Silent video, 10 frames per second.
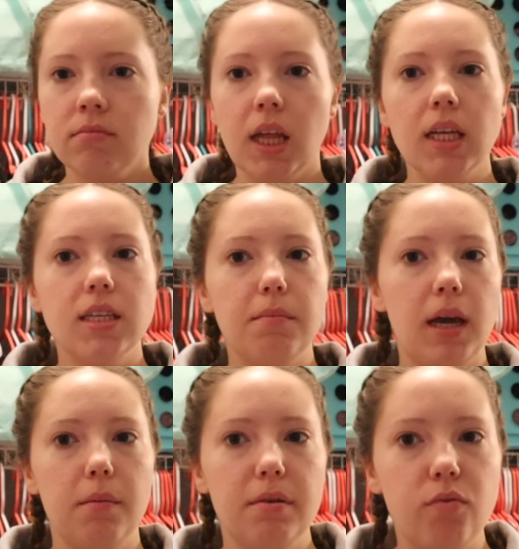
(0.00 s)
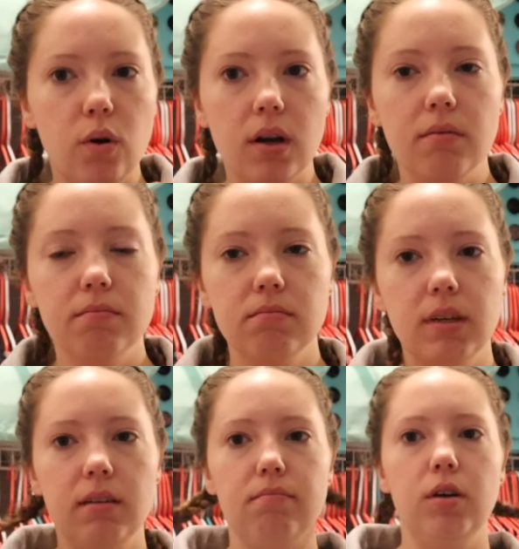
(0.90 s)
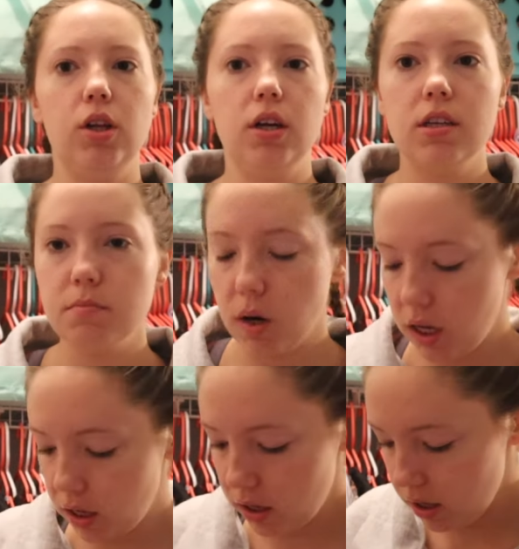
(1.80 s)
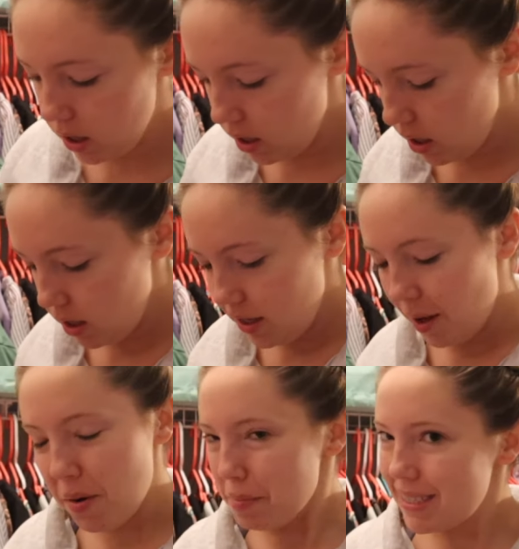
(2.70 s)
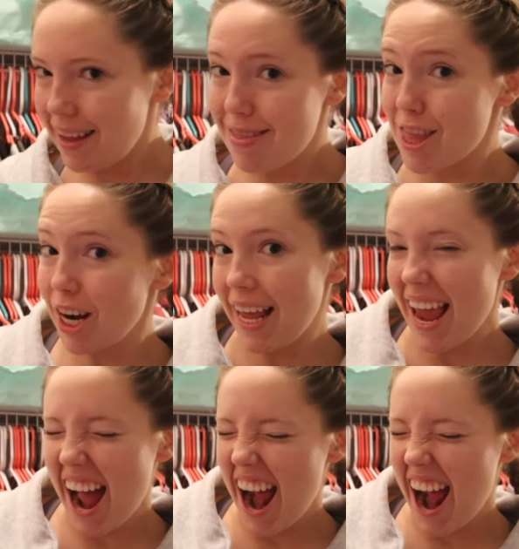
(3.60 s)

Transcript: I like did my hair before, like earlier this morning. Woke up at seven thirty.